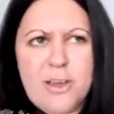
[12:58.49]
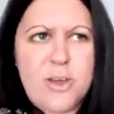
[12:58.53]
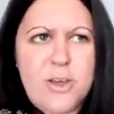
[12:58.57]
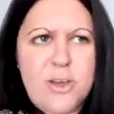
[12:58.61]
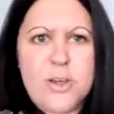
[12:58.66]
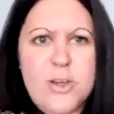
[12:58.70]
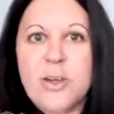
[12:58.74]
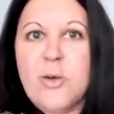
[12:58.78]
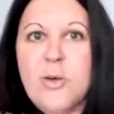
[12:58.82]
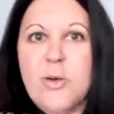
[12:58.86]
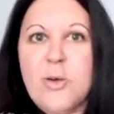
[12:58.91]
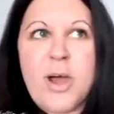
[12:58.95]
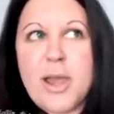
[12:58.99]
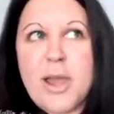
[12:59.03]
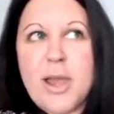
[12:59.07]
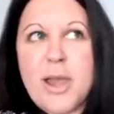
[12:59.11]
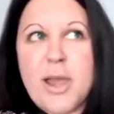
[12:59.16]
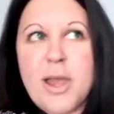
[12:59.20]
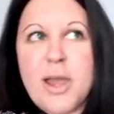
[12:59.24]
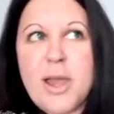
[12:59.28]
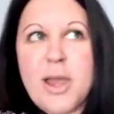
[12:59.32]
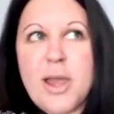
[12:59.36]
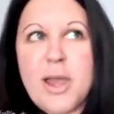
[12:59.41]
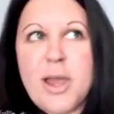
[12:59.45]
I couldn't quite
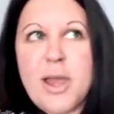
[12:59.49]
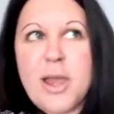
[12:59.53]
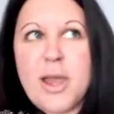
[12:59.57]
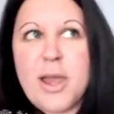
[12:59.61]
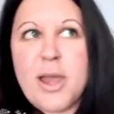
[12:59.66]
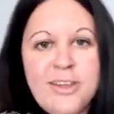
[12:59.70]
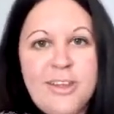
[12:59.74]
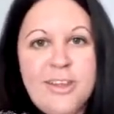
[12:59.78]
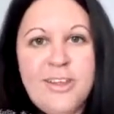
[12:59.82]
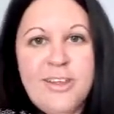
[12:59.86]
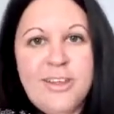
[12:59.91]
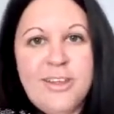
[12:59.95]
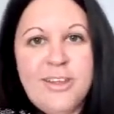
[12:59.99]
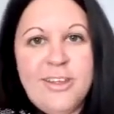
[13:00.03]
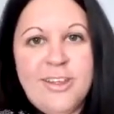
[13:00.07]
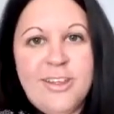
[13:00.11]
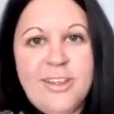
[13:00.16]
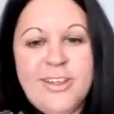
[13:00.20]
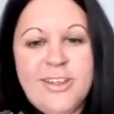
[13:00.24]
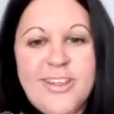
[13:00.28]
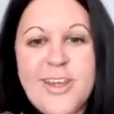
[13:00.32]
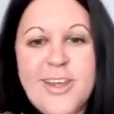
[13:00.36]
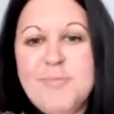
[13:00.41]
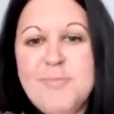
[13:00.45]
believe that
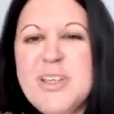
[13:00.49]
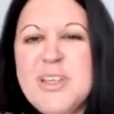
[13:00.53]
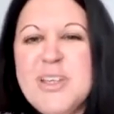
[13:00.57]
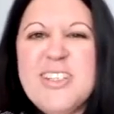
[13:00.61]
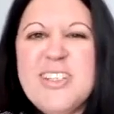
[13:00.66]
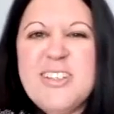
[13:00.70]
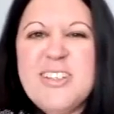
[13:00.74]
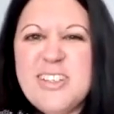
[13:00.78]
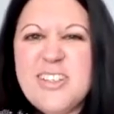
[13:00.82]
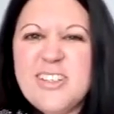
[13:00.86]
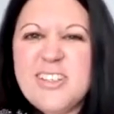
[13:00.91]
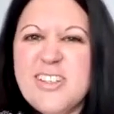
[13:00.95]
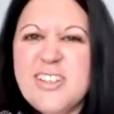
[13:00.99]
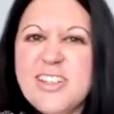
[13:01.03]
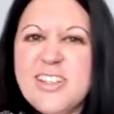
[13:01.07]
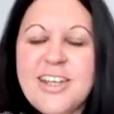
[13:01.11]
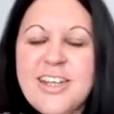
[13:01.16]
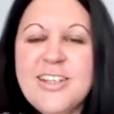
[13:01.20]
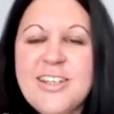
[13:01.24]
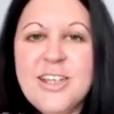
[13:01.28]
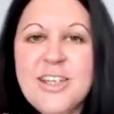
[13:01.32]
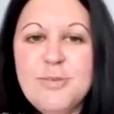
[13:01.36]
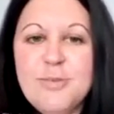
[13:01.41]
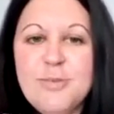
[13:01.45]
a business could
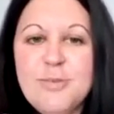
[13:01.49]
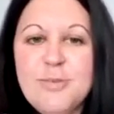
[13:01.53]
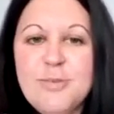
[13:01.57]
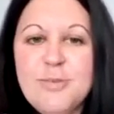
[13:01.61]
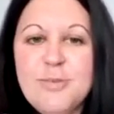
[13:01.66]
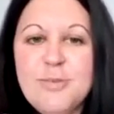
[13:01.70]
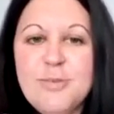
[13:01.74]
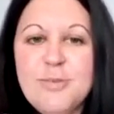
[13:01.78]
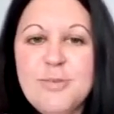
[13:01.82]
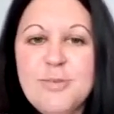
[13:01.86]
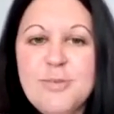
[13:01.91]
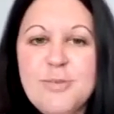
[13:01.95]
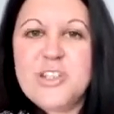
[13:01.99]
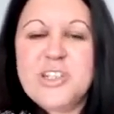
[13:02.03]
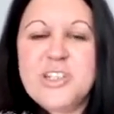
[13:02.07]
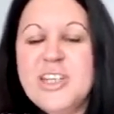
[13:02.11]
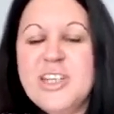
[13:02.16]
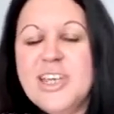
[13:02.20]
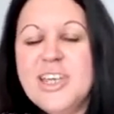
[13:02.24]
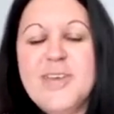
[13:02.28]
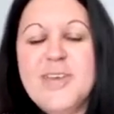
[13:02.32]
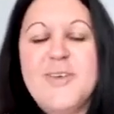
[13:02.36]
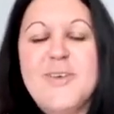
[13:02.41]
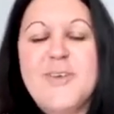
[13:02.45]
end up not
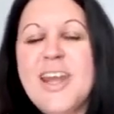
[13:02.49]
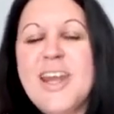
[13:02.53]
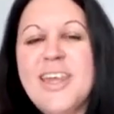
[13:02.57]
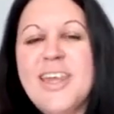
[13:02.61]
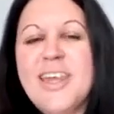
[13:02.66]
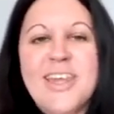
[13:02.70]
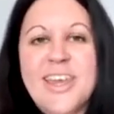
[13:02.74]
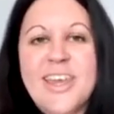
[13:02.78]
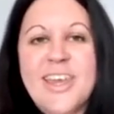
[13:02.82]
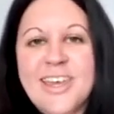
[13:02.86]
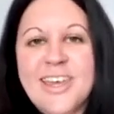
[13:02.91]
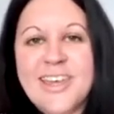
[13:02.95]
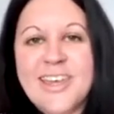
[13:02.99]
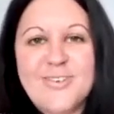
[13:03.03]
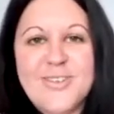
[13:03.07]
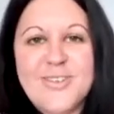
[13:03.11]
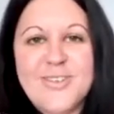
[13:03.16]
costing you anything.